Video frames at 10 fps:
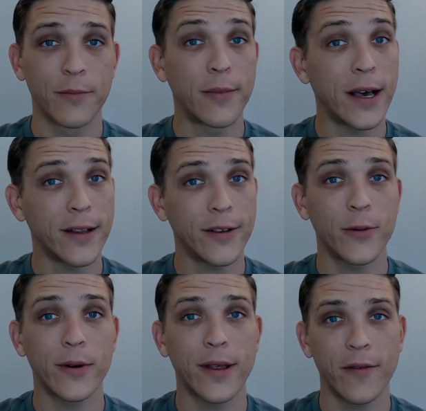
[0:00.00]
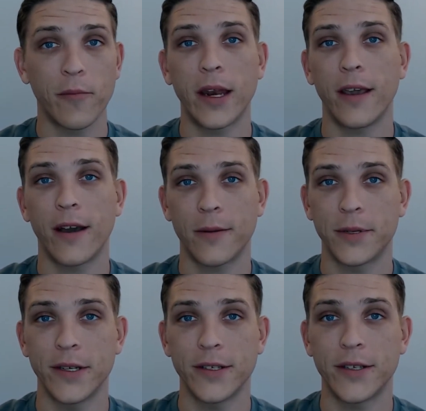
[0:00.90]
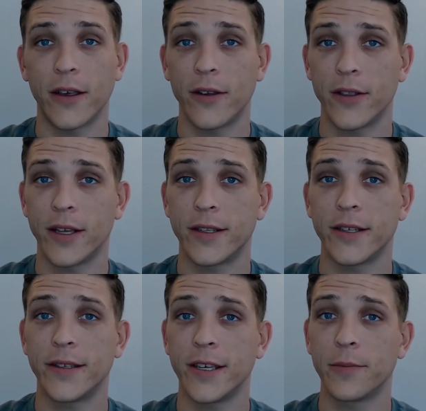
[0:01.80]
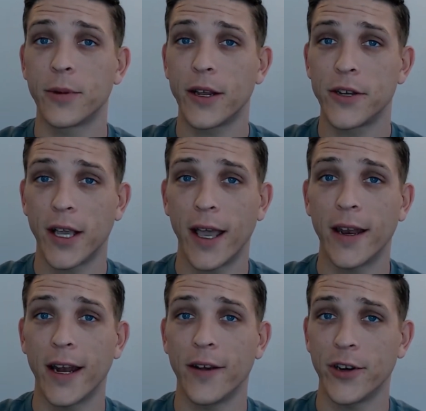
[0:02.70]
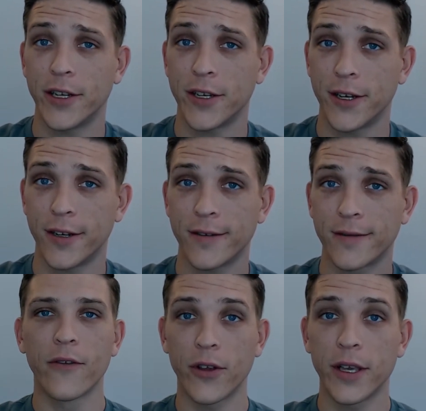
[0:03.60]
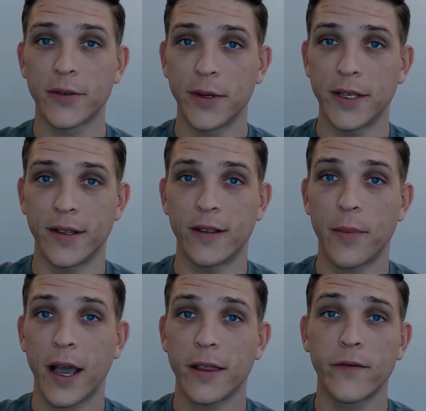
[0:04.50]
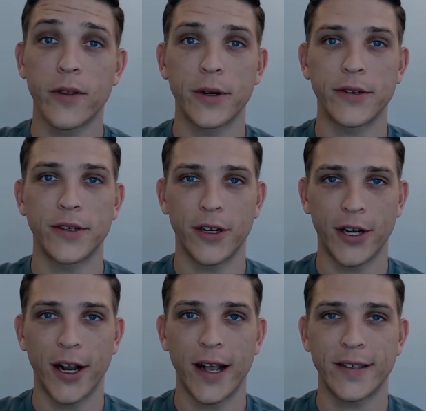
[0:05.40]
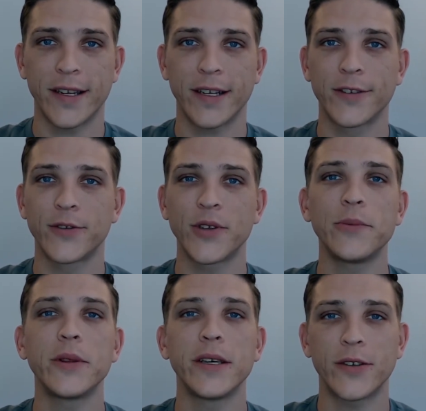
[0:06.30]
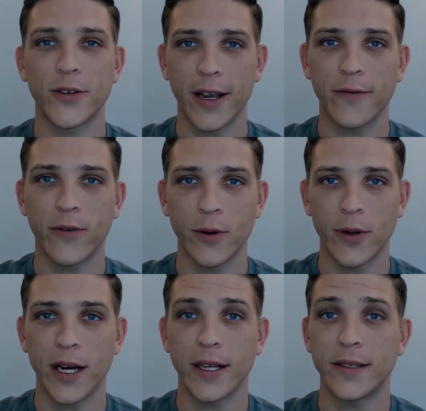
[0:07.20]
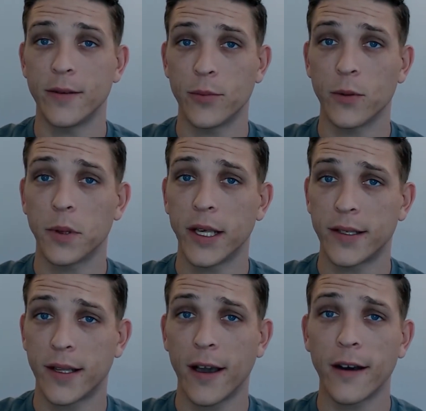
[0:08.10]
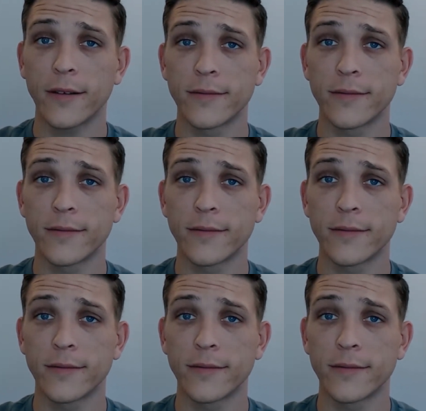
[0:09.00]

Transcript: but you won't have many options other than to seek bloodshed at every turn. For this reason, the Path of the Berserker has an extremely straightforward and simple playstyle.